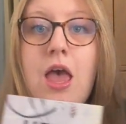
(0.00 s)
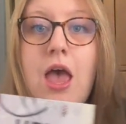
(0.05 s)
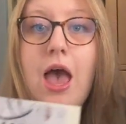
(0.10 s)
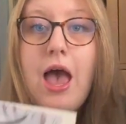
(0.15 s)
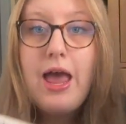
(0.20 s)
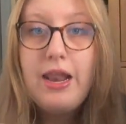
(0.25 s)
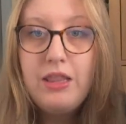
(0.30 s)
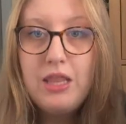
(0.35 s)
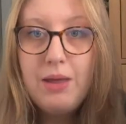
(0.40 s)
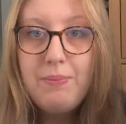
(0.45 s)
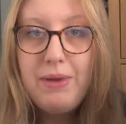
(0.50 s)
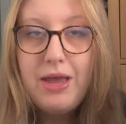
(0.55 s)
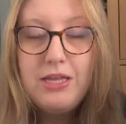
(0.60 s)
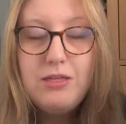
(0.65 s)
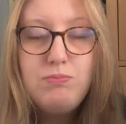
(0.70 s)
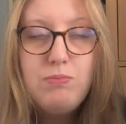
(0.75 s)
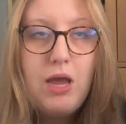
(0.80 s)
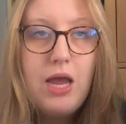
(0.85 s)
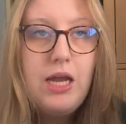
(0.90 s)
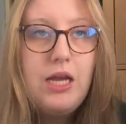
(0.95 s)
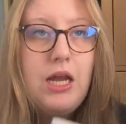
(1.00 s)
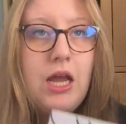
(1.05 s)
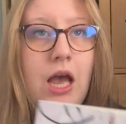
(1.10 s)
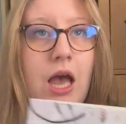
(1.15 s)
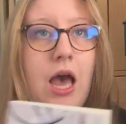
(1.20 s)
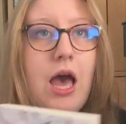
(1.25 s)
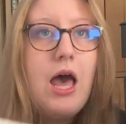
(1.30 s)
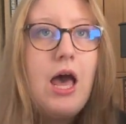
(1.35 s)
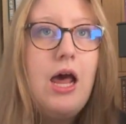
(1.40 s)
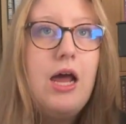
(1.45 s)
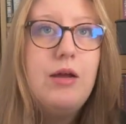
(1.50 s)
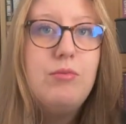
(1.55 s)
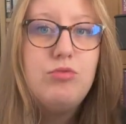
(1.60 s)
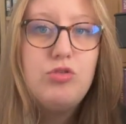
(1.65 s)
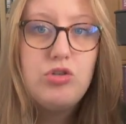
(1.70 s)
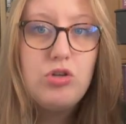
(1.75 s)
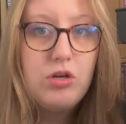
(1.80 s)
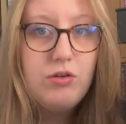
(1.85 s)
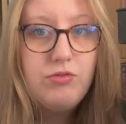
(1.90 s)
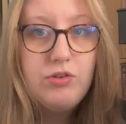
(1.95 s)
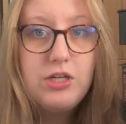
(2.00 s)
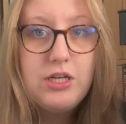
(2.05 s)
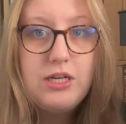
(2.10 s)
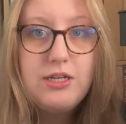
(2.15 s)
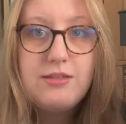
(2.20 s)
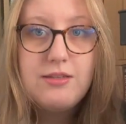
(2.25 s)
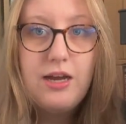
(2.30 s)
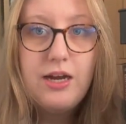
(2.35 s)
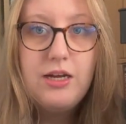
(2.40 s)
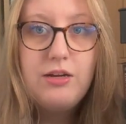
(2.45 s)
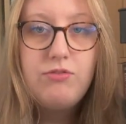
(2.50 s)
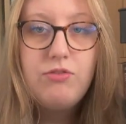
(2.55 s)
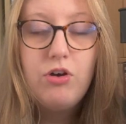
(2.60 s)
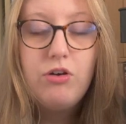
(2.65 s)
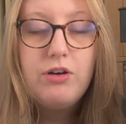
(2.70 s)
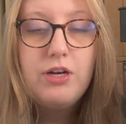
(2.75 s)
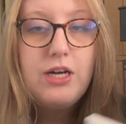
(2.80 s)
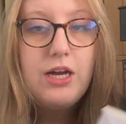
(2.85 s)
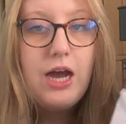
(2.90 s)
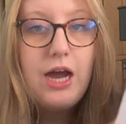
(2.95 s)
and their best mate. I'm so freaking excited for it.